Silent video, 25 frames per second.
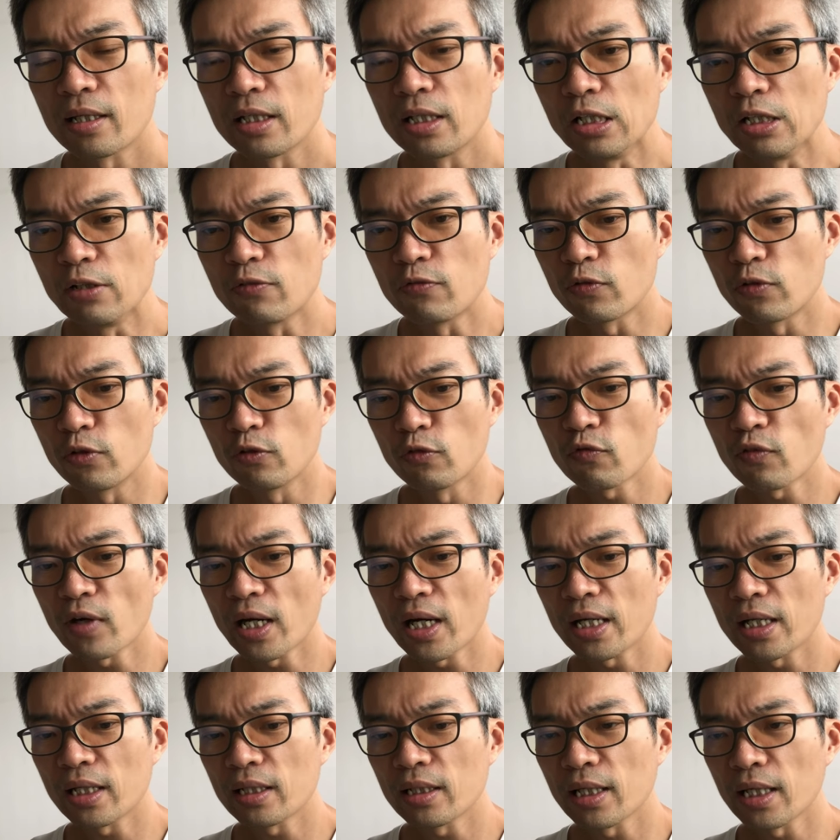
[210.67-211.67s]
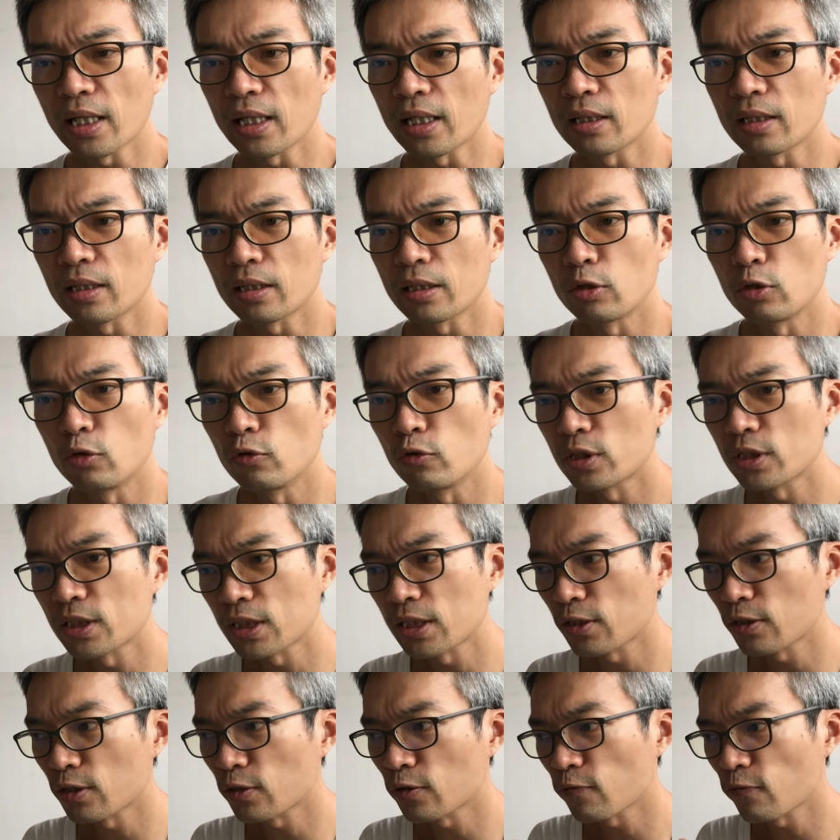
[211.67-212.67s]
If you find that you
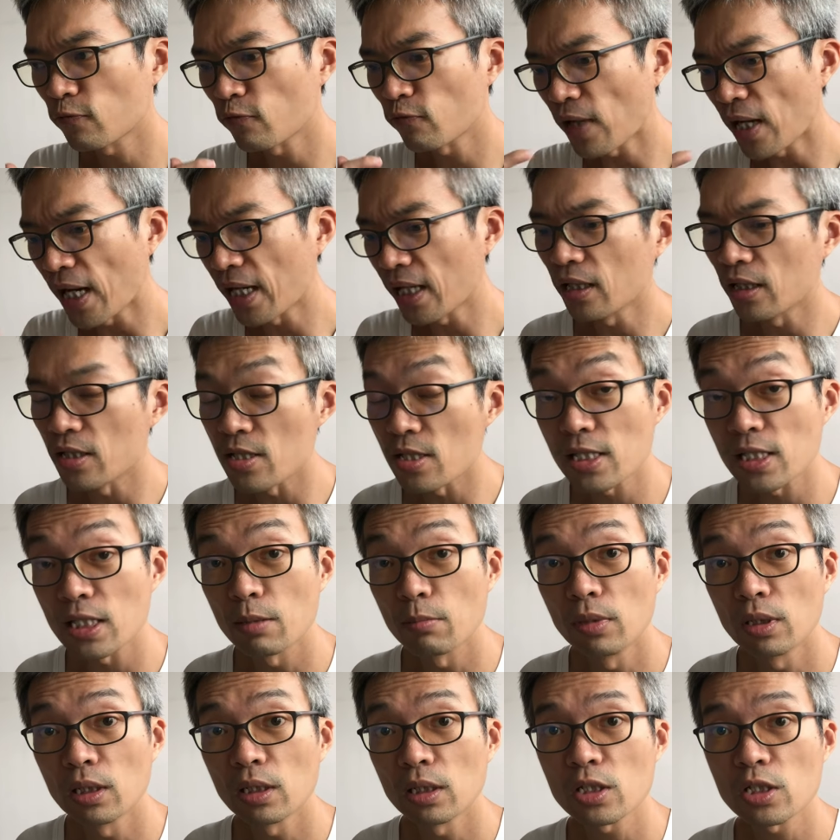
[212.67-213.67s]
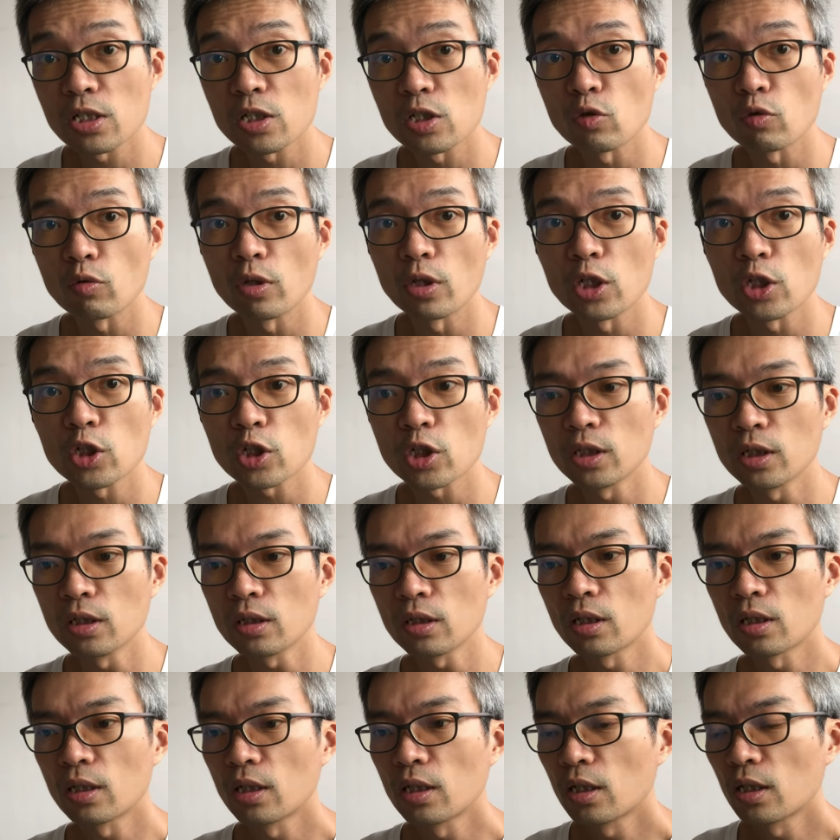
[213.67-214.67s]
find a similar situation
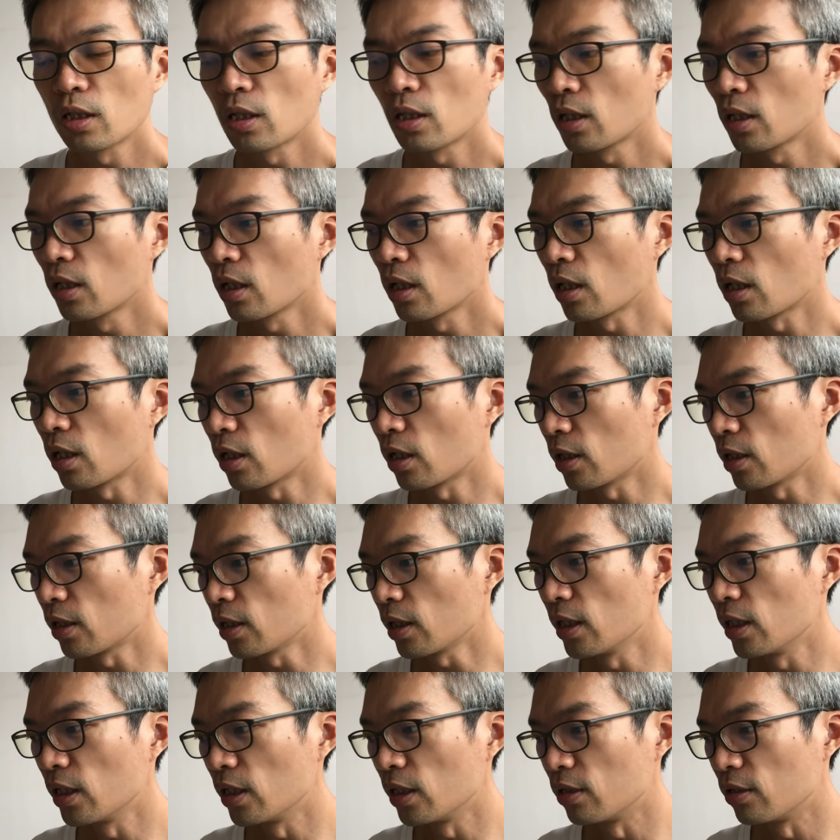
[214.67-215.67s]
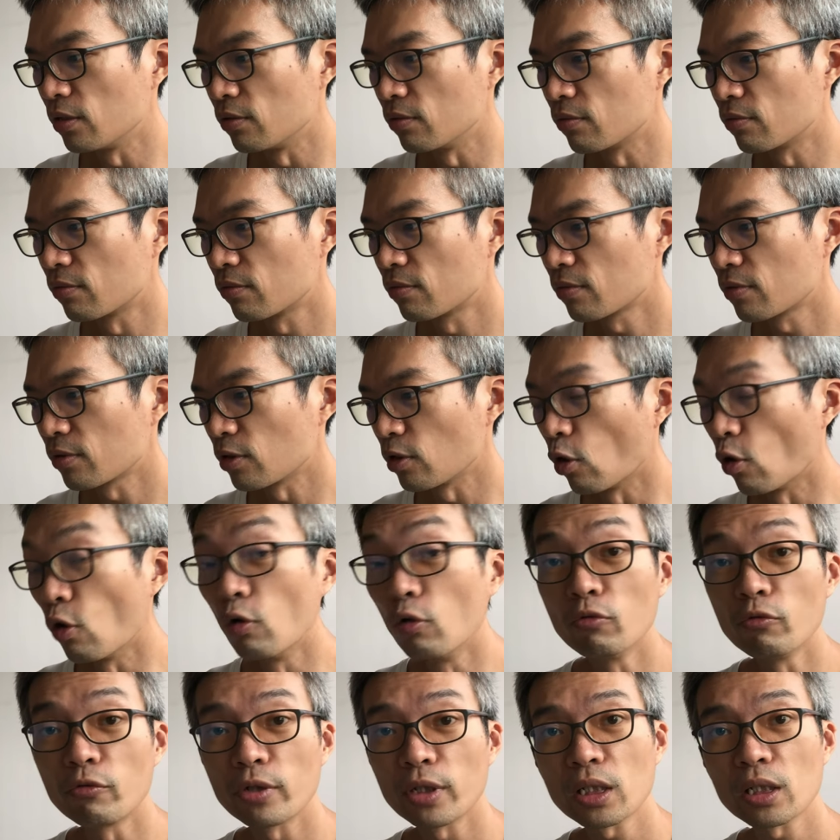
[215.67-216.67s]
uh, in your
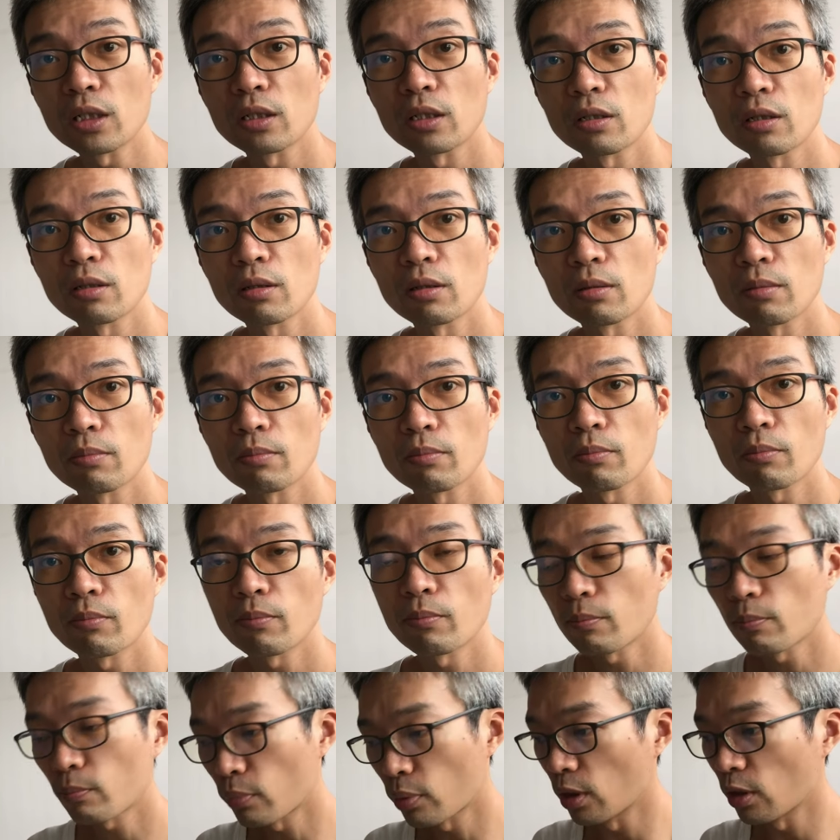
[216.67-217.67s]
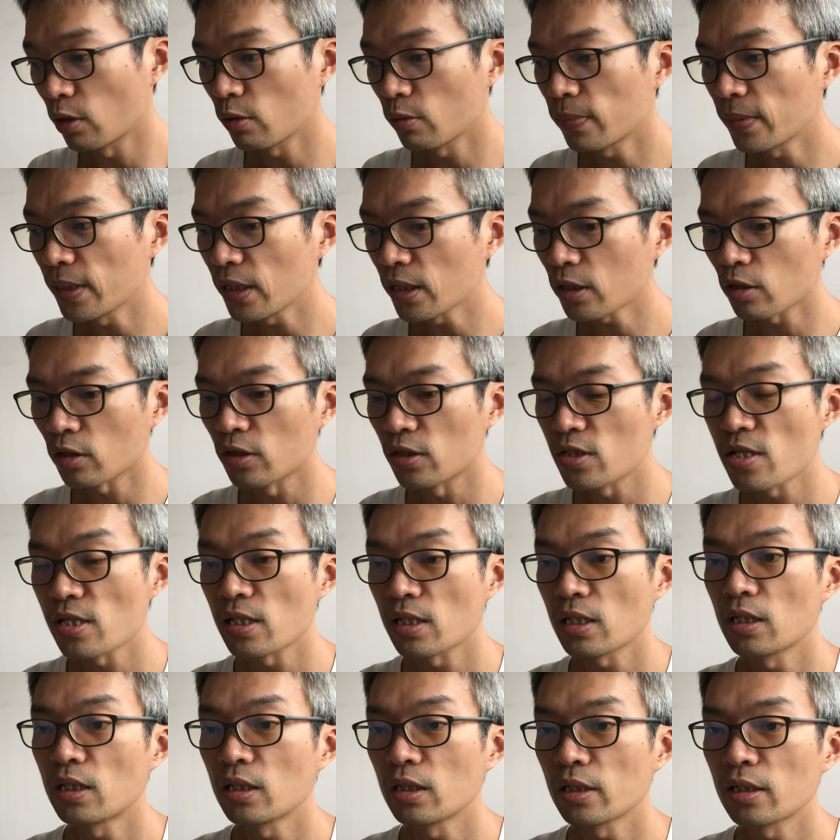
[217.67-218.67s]
own REIT, probably
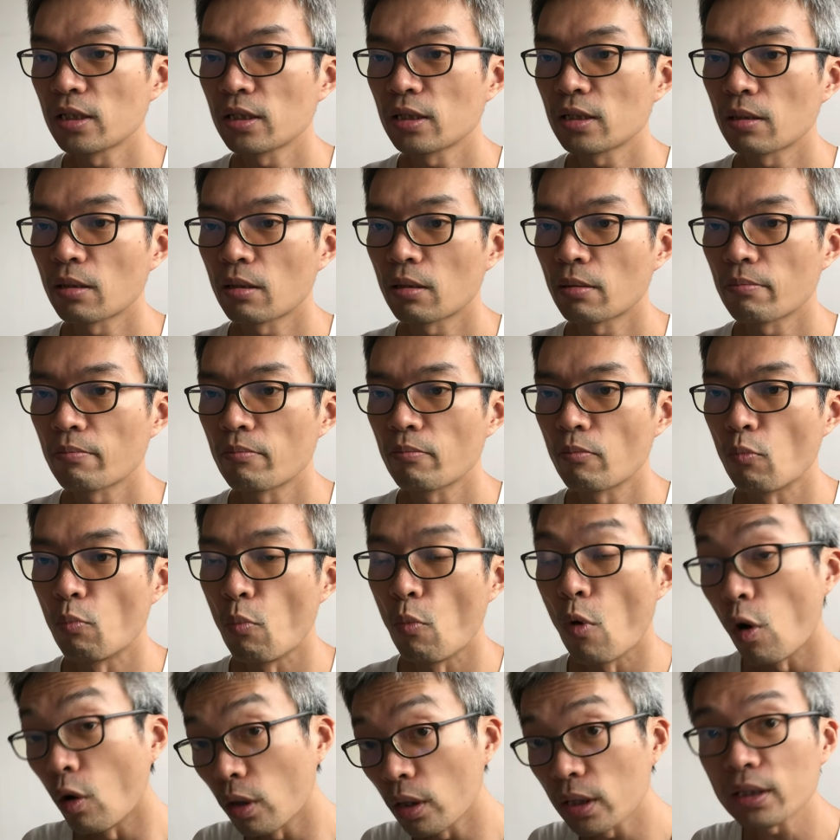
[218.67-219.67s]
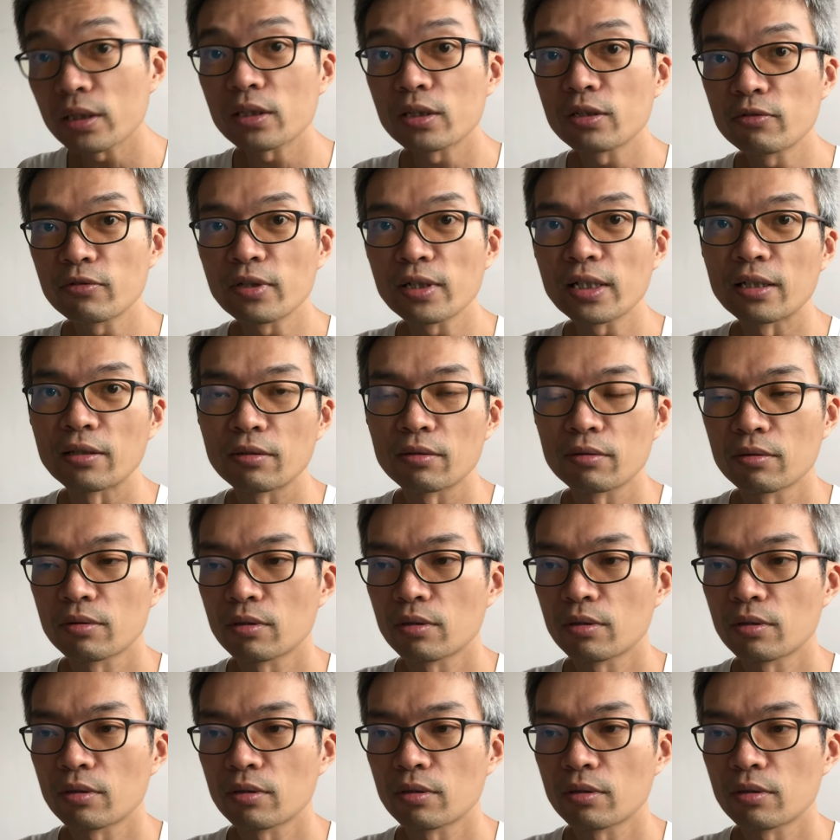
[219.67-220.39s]
consider monitoring